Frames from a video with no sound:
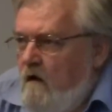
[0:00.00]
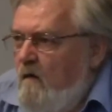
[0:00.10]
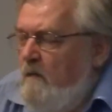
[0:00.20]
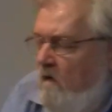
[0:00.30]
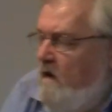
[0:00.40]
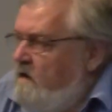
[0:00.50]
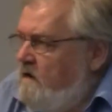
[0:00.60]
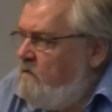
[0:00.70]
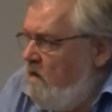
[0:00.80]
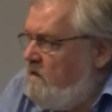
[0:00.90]

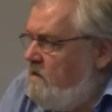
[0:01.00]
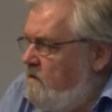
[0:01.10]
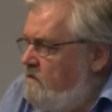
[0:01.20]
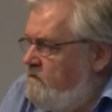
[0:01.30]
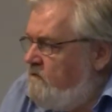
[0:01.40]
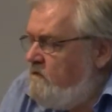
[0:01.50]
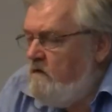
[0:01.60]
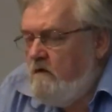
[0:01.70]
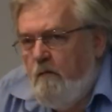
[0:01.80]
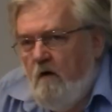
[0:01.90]
American workers,
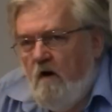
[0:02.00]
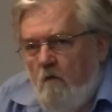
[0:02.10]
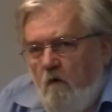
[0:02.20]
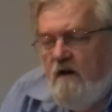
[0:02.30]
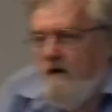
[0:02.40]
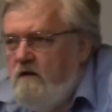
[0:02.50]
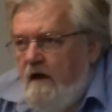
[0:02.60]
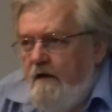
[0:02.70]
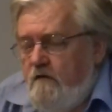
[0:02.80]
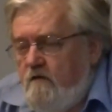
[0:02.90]
the American working
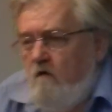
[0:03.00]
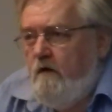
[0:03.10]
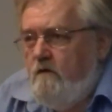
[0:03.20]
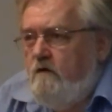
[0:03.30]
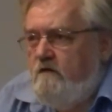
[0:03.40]
class is going to